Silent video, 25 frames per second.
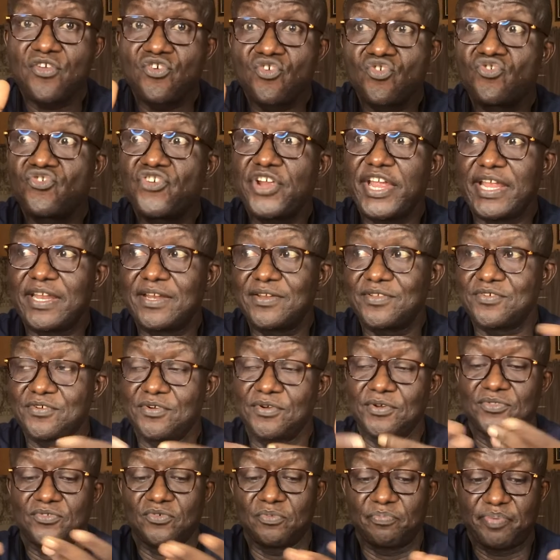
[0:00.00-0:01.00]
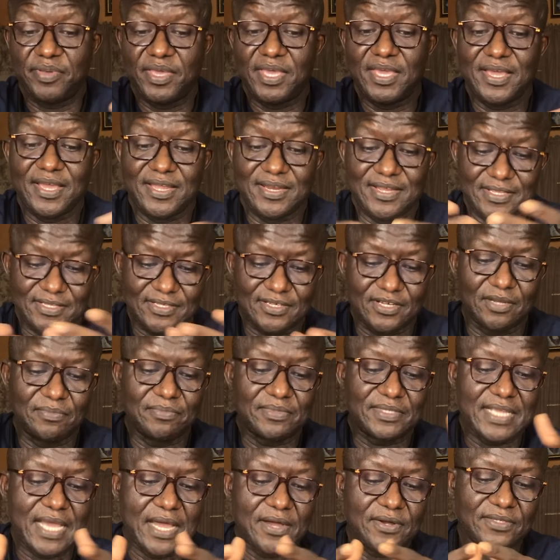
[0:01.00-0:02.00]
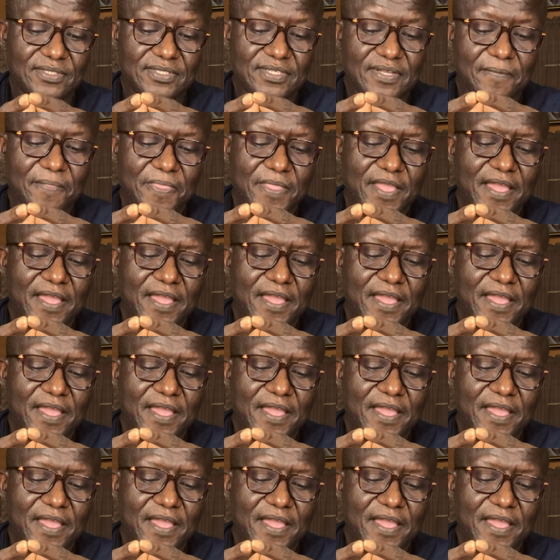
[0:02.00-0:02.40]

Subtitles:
urine. You go to pee and it comes out.